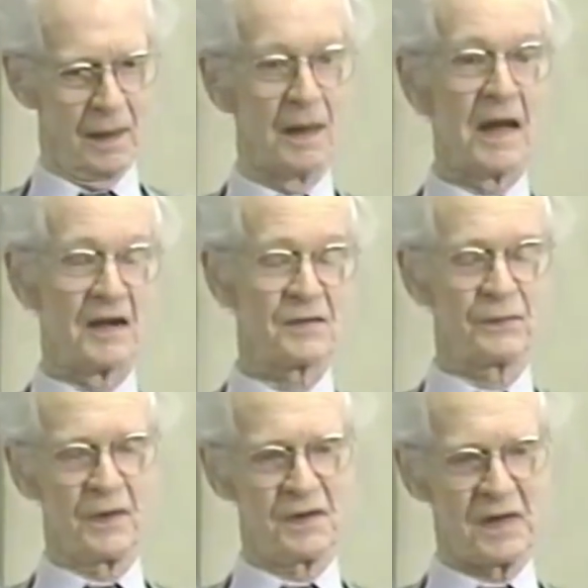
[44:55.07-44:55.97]
Uh, yes,
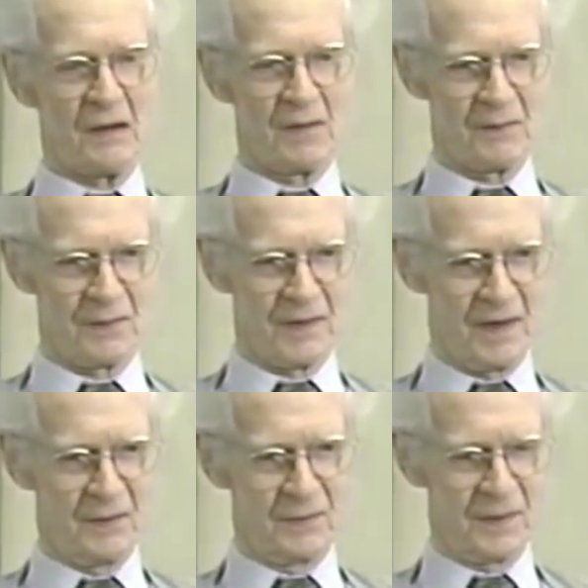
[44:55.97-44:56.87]
first, however,
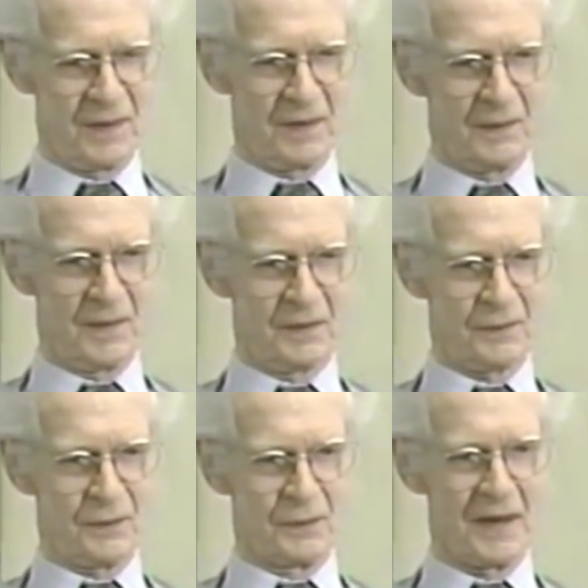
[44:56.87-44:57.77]
I uh, want to
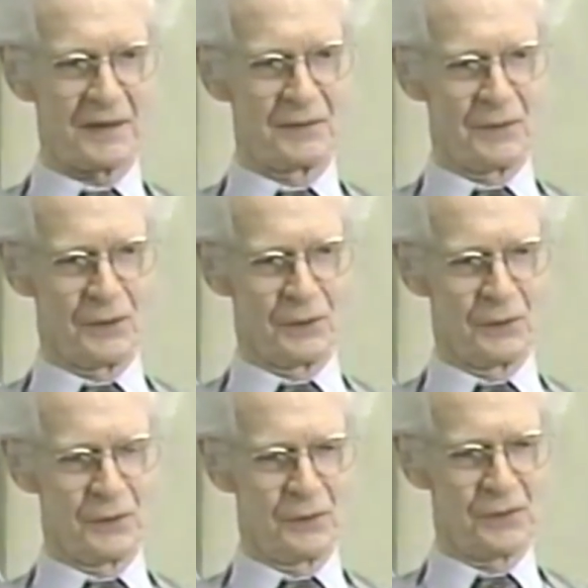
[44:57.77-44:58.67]
correct
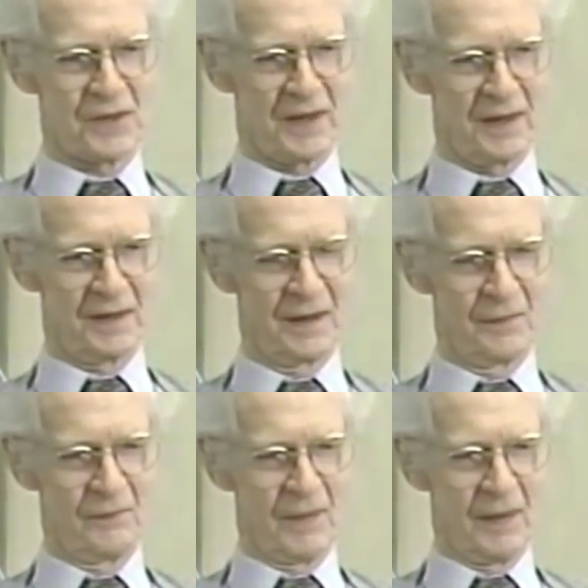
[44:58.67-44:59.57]
you. You said
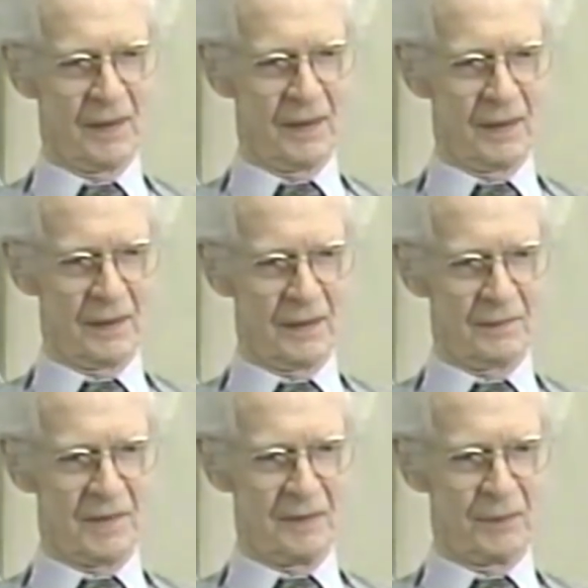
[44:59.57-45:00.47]
uh,
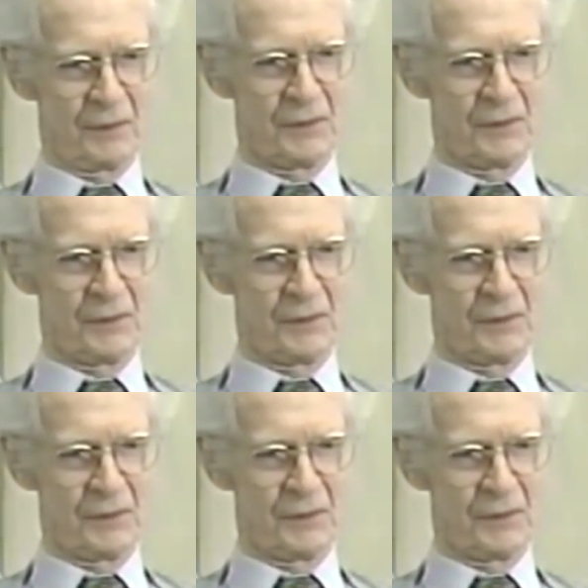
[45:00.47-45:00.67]
my book